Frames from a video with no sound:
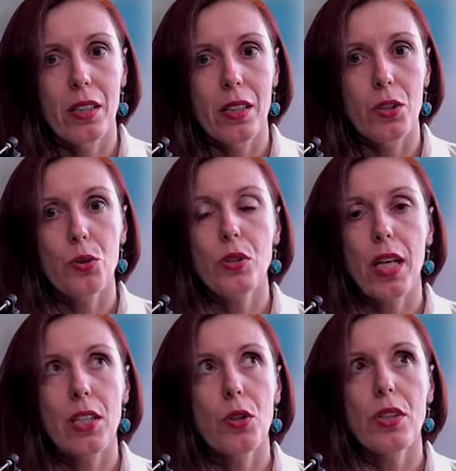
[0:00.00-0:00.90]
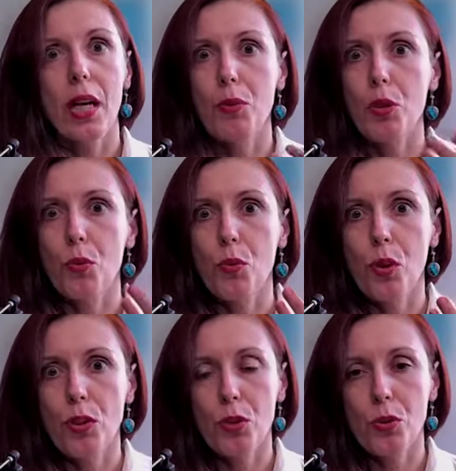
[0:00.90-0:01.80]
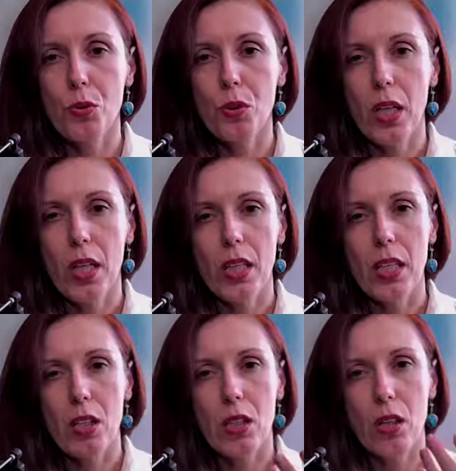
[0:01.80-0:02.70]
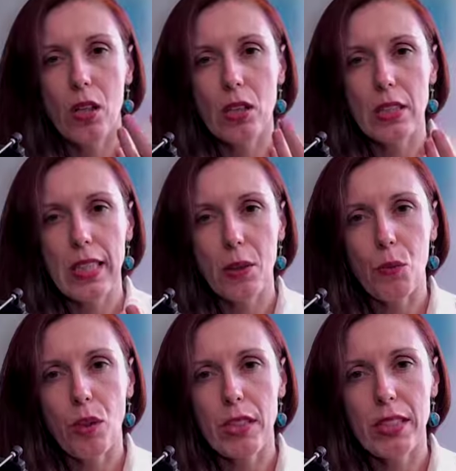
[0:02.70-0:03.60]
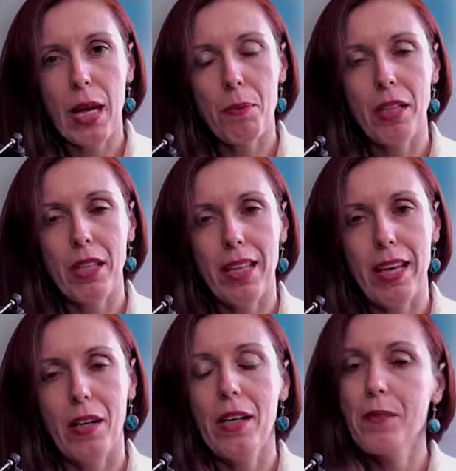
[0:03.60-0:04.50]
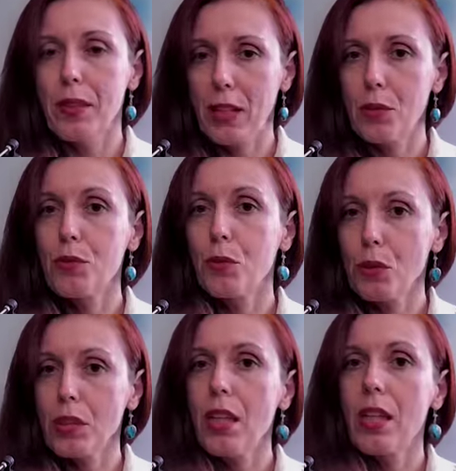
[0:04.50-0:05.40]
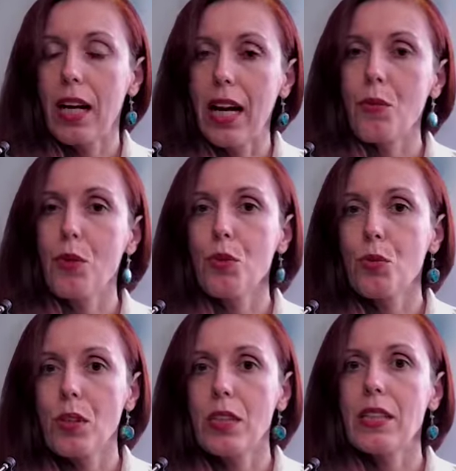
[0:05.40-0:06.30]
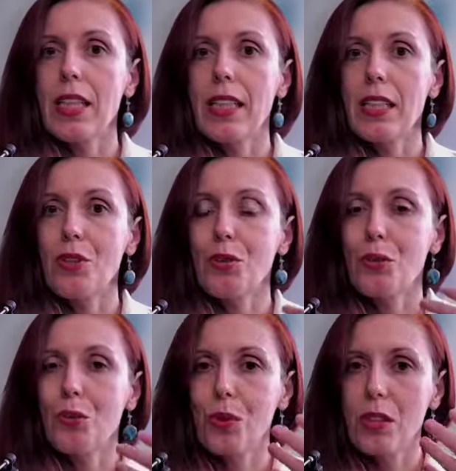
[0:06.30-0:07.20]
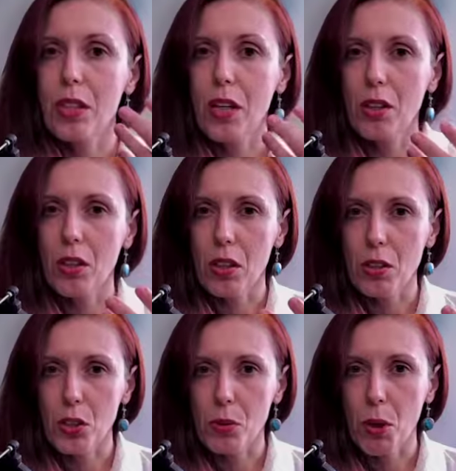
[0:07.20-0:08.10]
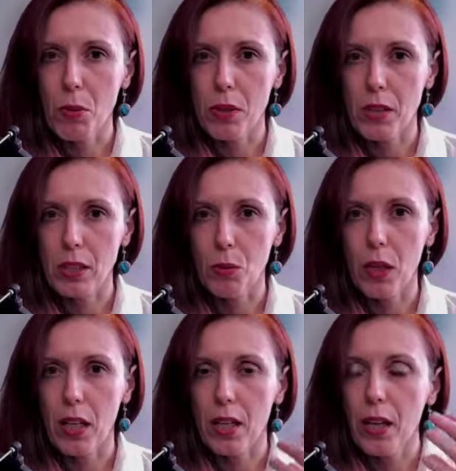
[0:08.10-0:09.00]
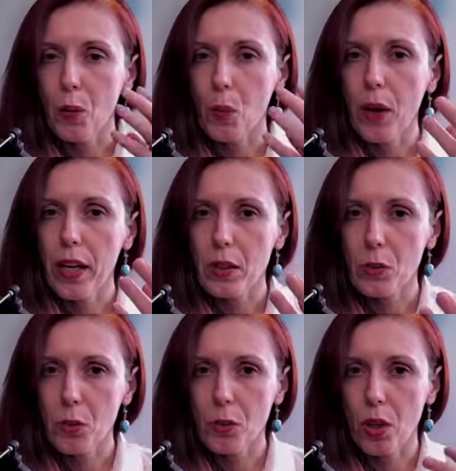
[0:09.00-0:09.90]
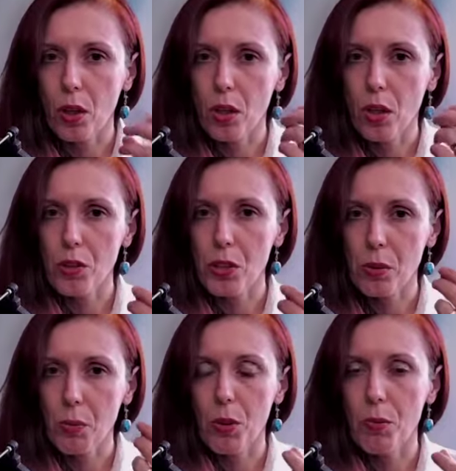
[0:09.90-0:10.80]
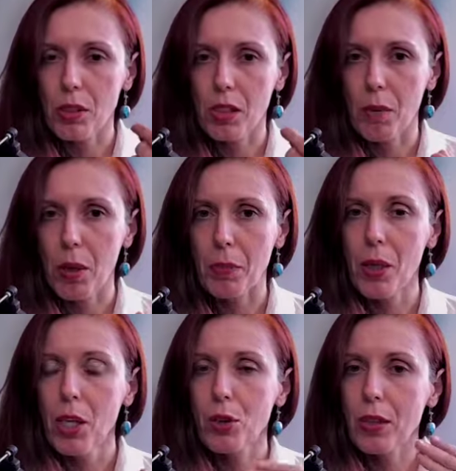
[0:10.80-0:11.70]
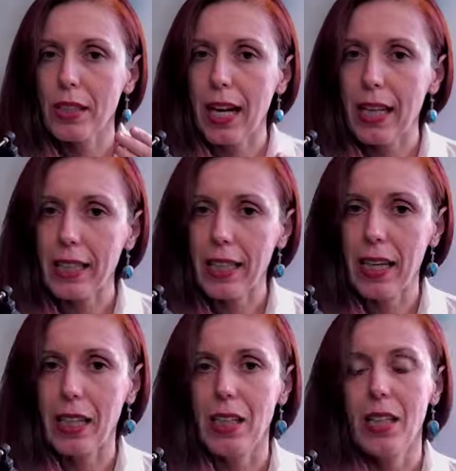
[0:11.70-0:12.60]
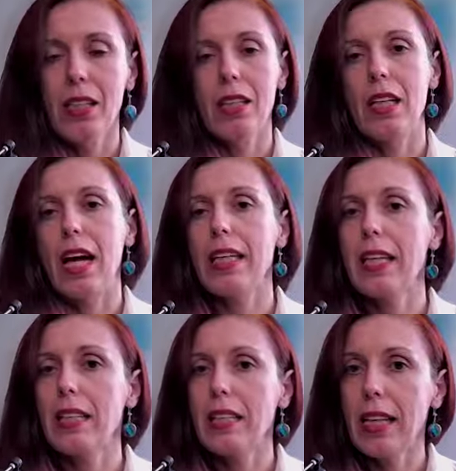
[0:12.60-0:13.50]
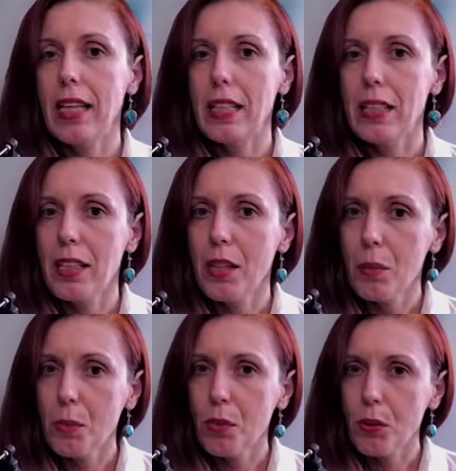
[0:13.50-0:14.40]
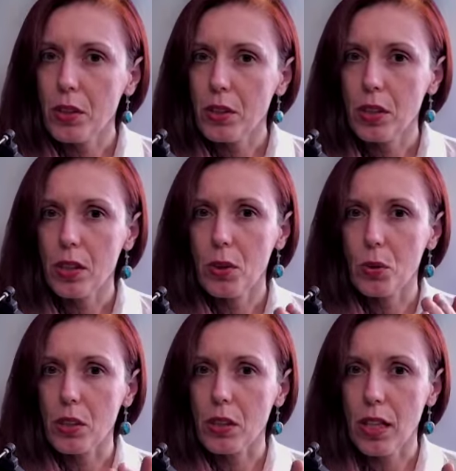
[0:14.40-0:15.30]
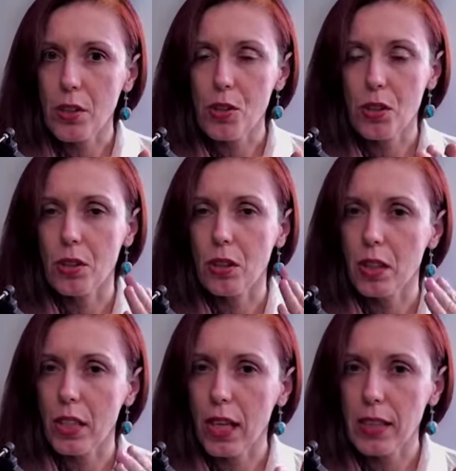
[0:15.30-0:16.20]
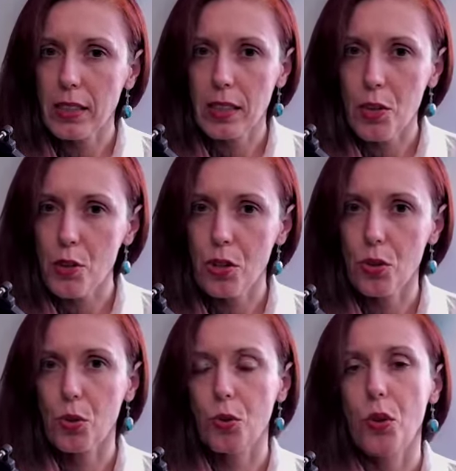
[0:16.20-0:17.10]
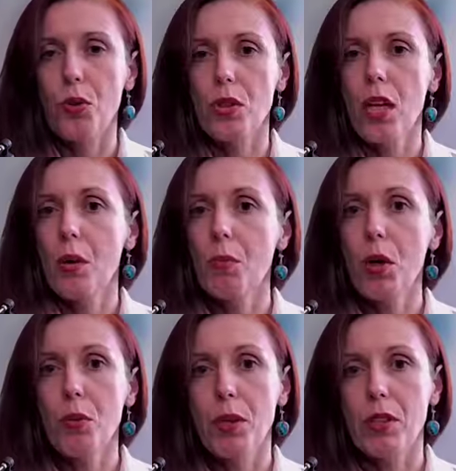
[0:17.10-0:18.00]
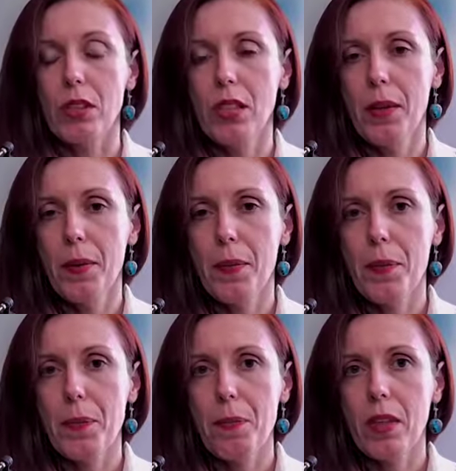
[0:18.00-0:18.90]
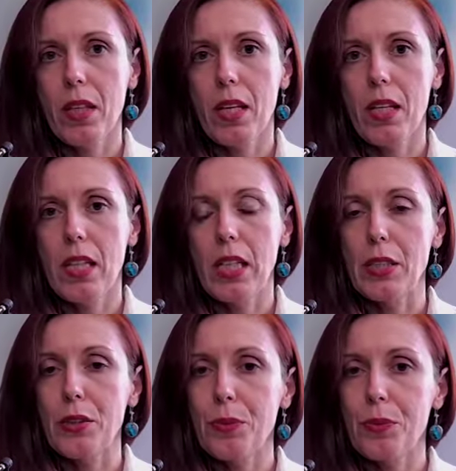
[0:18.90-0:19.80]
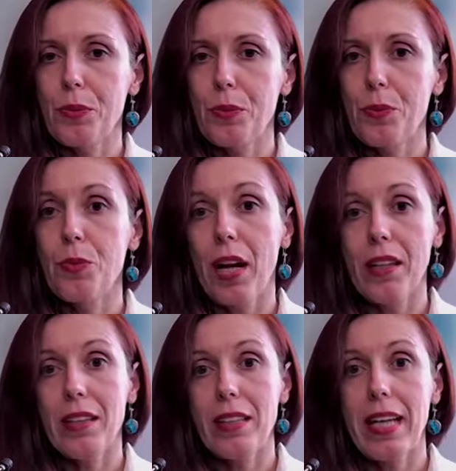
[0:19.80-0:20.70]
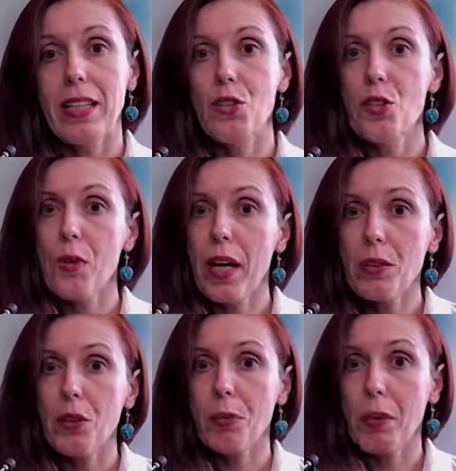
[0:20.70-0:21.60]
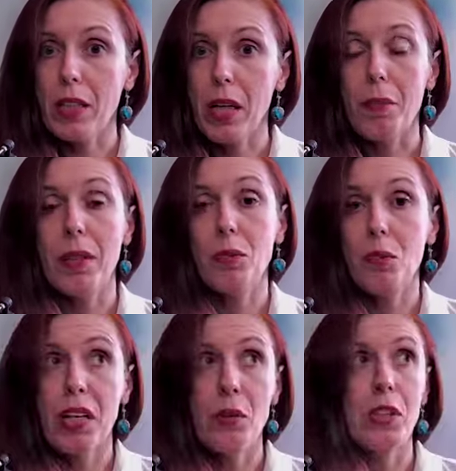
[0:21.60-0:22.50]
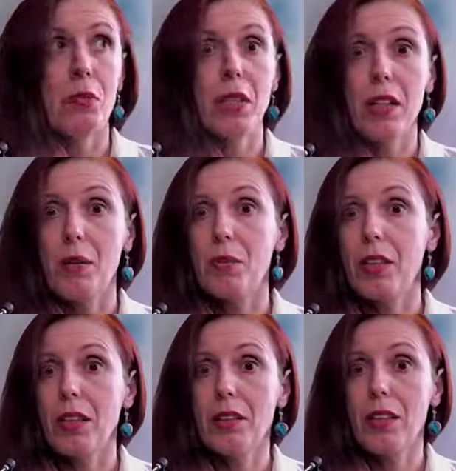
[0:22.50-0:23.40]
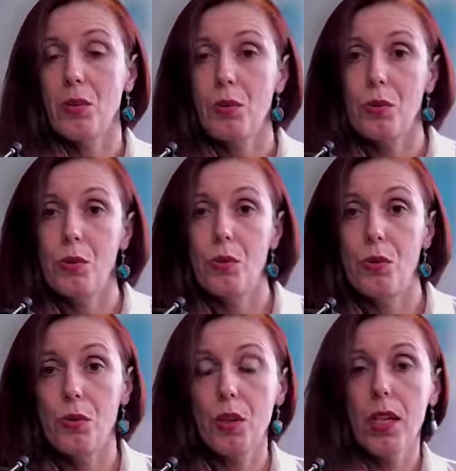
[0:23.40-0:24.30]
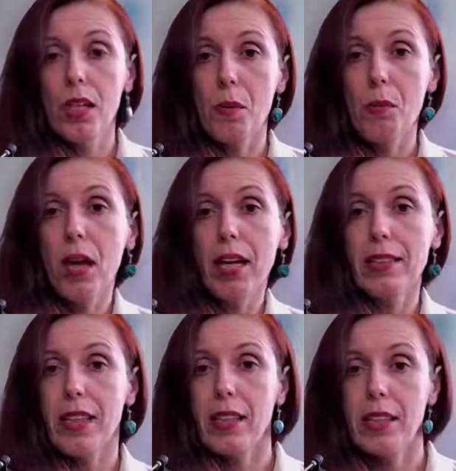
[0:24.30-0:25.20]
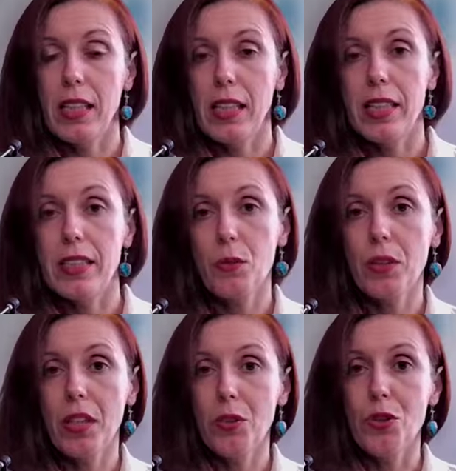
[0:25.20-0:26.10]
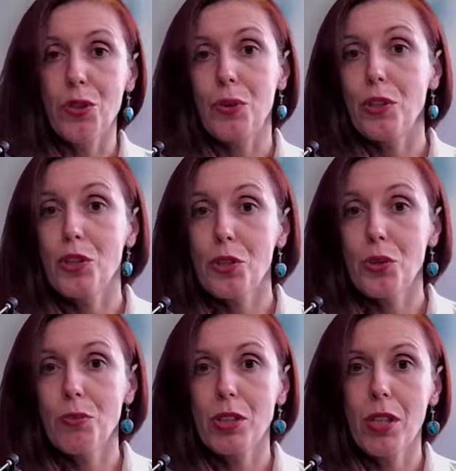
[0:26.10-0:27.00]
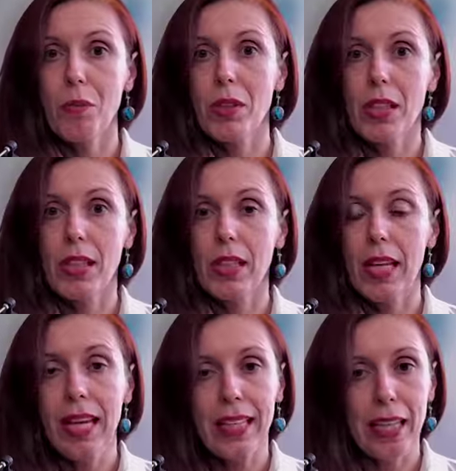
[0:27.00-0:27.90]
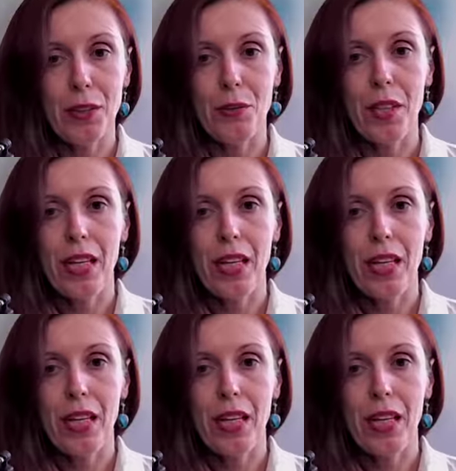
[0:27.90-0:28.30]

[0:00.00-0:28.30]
You take your time. You want to understand what is happening there. And of course, I want to understand it through the unconscious moments as well. Where do those unconscious moments come up so that I can then point your attention, the client's attention to those moments, uh, rather than try to speed up. And when we speed up, we tend to apply techniques, we tend to assume something, kind of